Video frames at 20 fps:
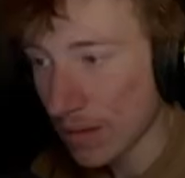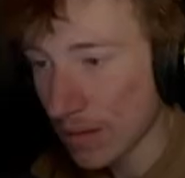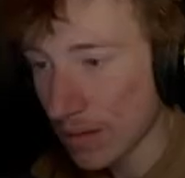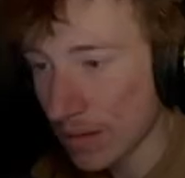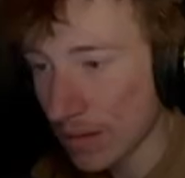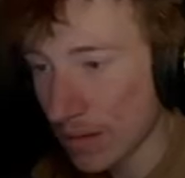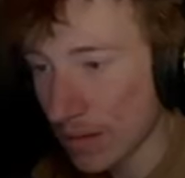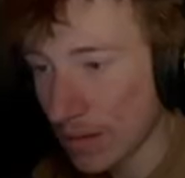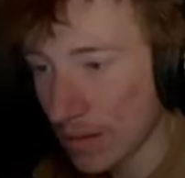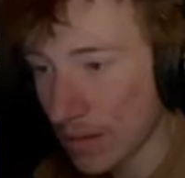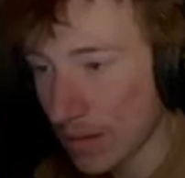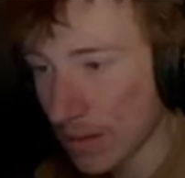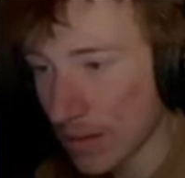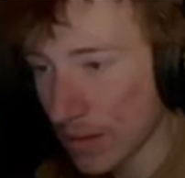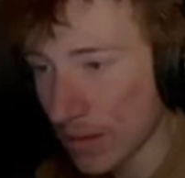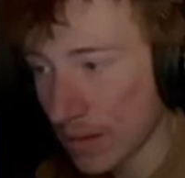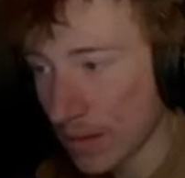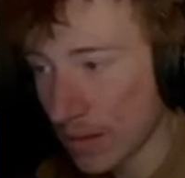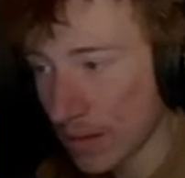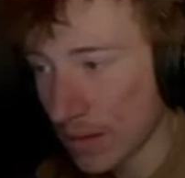
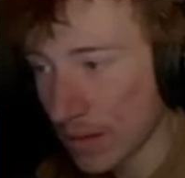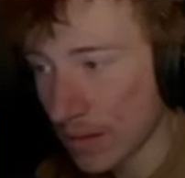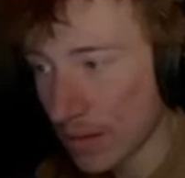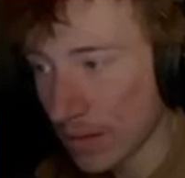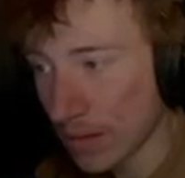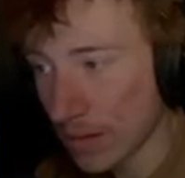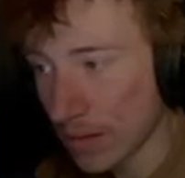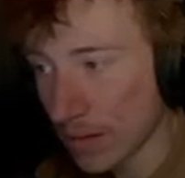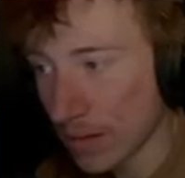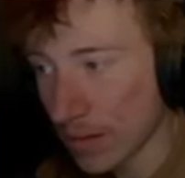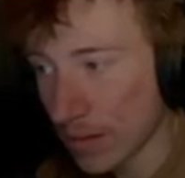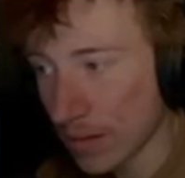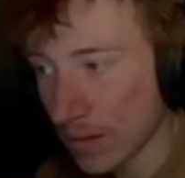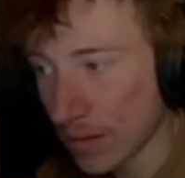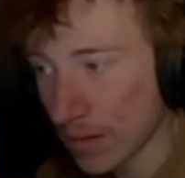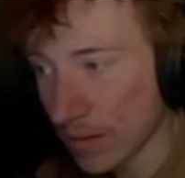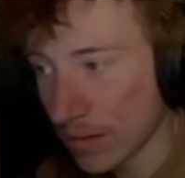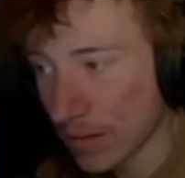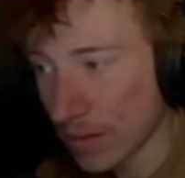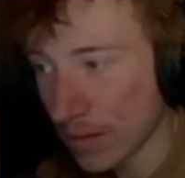
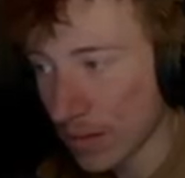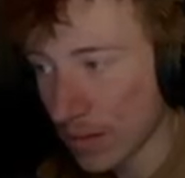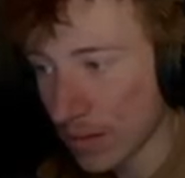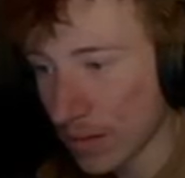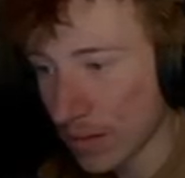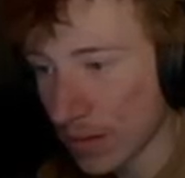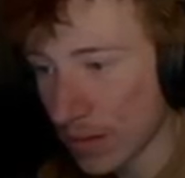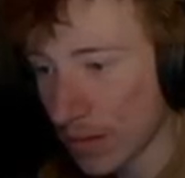Nothing is said.